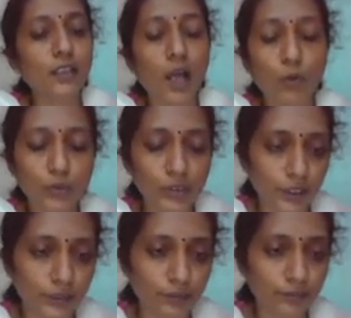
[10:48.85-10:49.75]
outside.
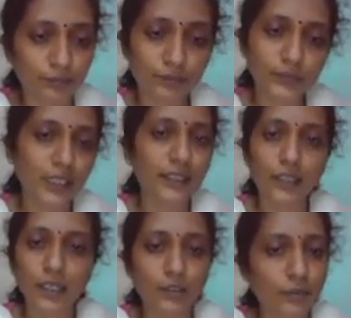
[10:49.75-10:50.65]
Like that it